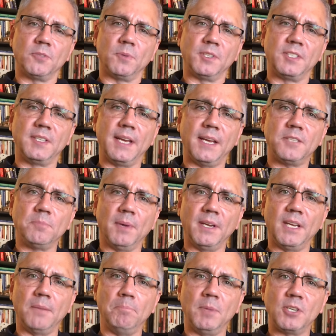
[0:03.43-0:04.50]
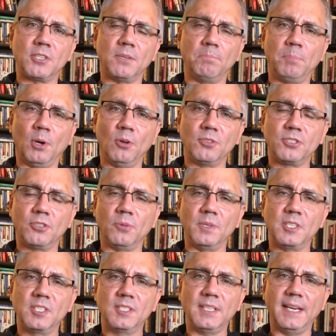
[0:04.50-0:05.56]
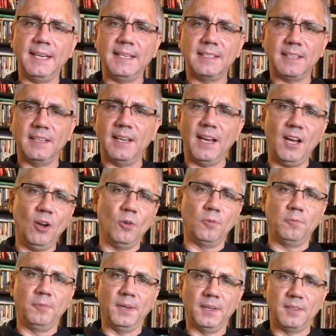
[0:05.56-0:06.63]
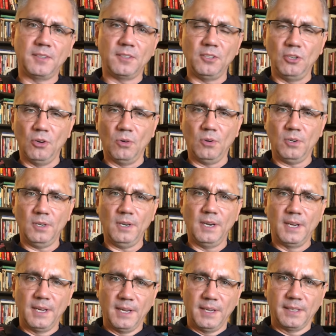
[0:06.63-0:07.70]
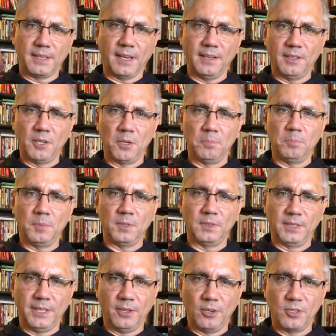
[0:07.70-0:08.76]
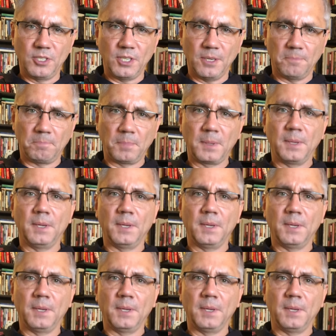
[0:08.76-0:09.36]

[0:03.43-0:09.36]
with today's Monday mission post to incite and outfit your kingdom leadership.